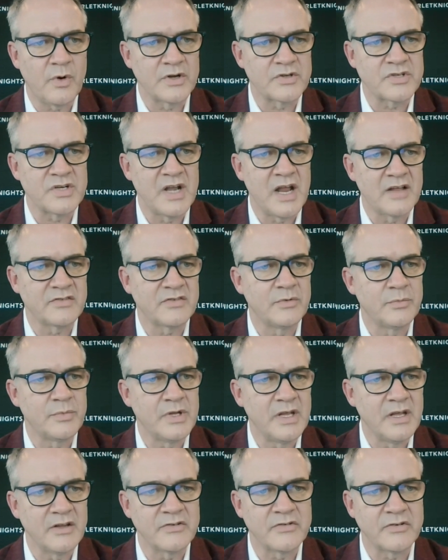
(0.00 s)
question has to
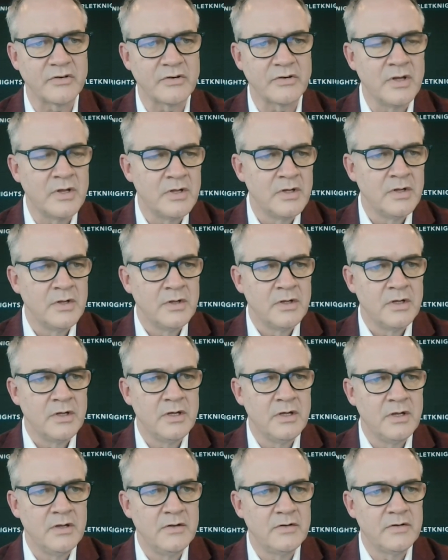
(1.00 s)
be answered
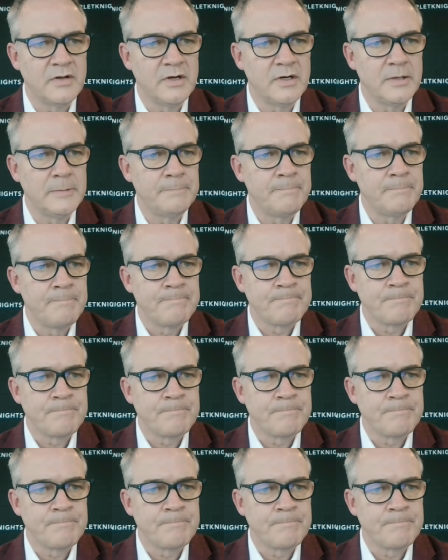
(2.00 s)
and uh,